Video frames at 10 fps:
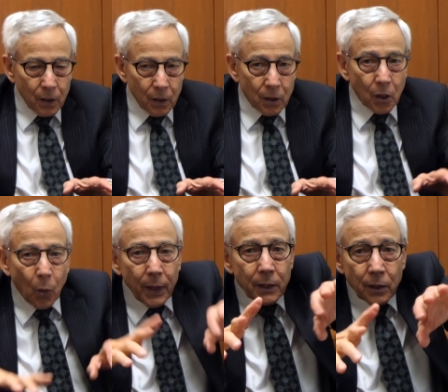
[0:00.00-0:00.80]
to go
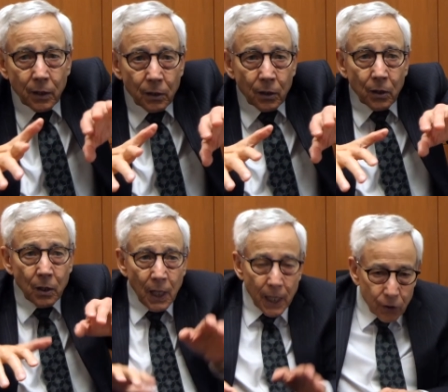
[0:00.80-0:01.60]
into the turn,
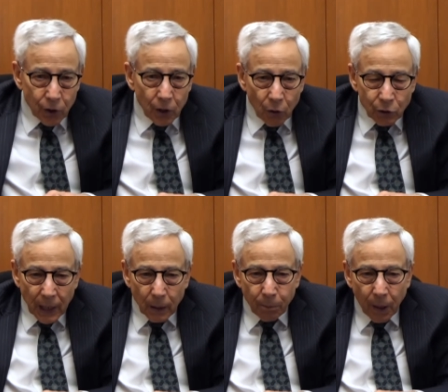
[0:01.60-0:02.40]
and she knows how
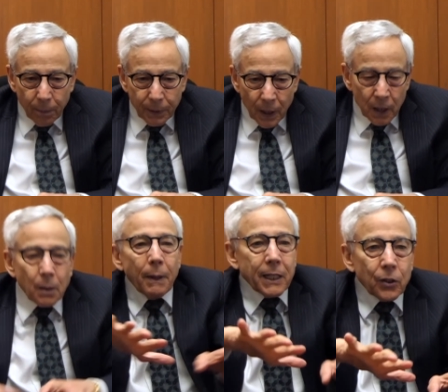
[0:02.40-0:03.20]
to pop it to
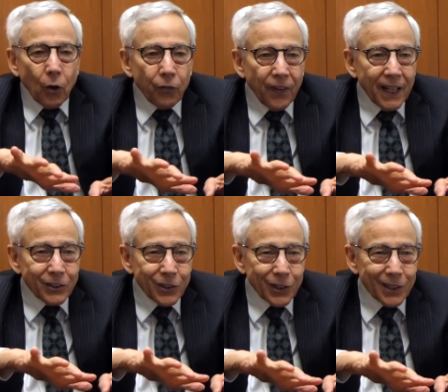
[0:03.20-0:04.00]
make it go
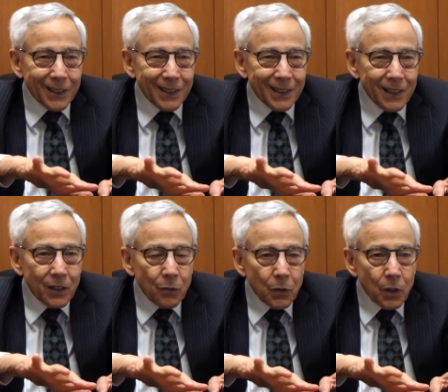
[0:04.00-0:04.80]
faster. Mm-hmm.
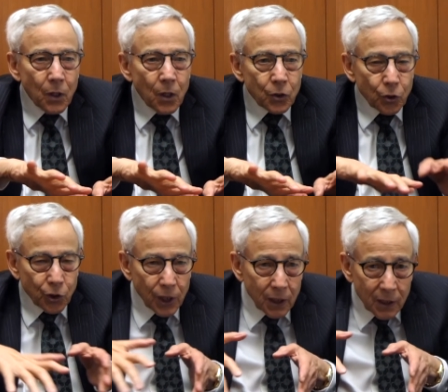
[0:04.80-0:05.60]
So
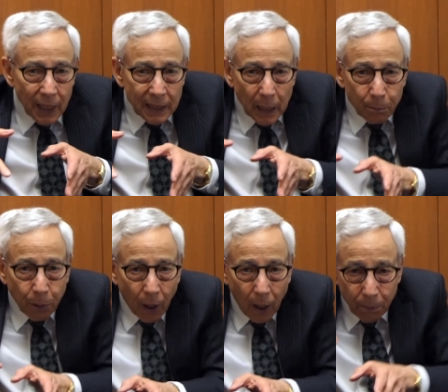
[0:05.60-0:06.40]
she can take that
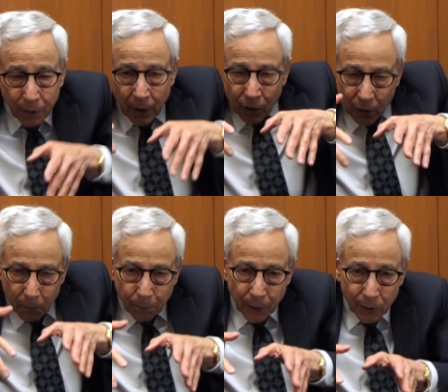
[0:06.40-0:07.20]
pop, she
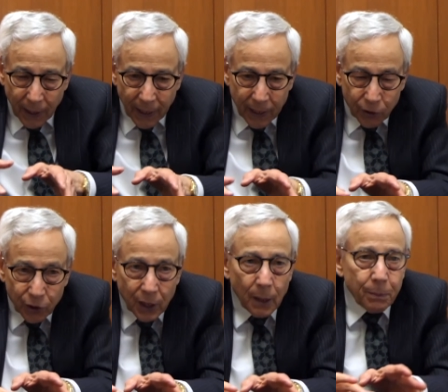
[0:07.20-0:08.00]
can build that
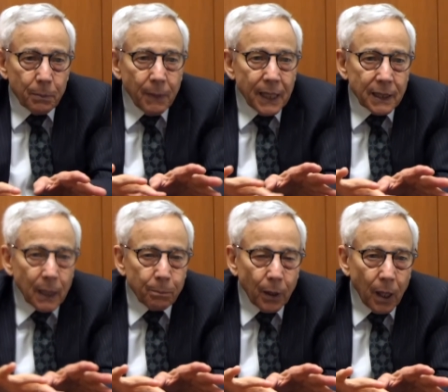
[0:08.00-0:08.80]
energy up and make
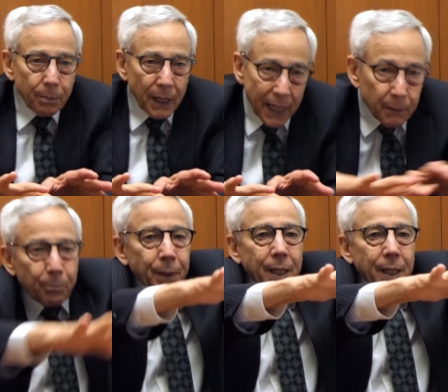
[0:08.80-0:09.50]
that pop and pick